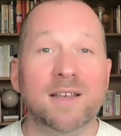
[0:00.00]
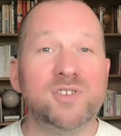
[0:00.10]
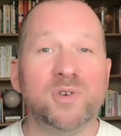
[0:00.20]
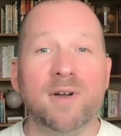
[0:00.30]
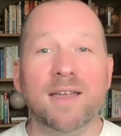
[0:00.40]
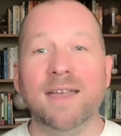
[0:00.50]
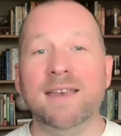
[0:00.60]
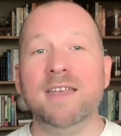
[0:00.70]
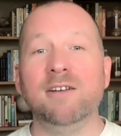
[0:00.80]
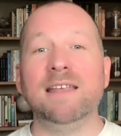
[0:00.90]
enjoy a
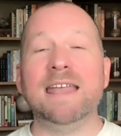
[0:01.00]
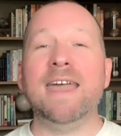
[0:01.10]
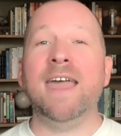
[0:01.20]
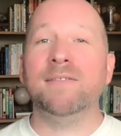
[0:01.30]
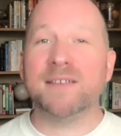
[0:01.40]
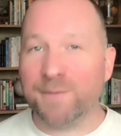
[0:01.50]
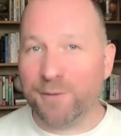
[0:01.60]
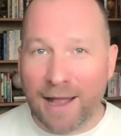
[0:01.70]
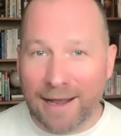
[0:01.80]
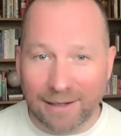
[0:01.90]
nearly endless
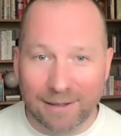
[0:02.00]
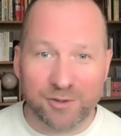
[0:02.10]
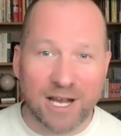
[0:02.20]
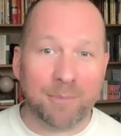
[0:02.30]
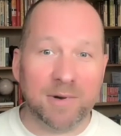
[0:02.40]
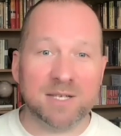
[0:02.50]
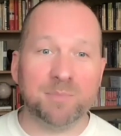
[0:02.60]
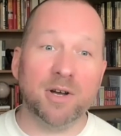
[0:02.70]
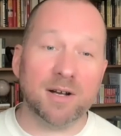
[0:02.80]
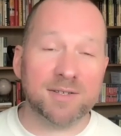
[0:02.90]
variety of Japanese
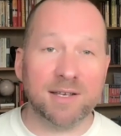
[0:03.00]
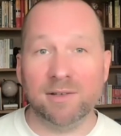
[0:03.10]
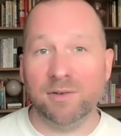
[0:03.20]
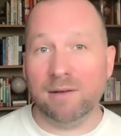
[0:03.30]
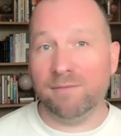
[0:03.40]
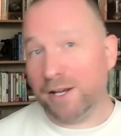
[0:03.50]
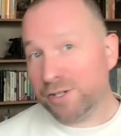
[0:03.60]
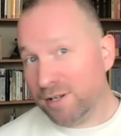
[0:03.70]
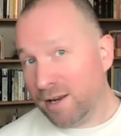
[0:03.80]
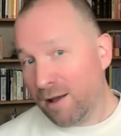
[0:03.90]
books, including
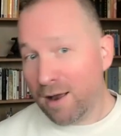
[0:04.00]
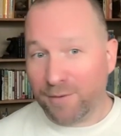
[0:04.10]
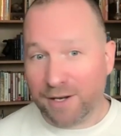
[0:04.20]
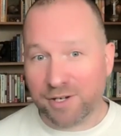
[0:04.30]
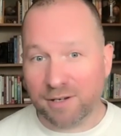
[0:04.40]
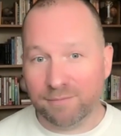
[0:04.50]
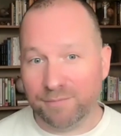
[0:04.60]
fiction and nonfiction,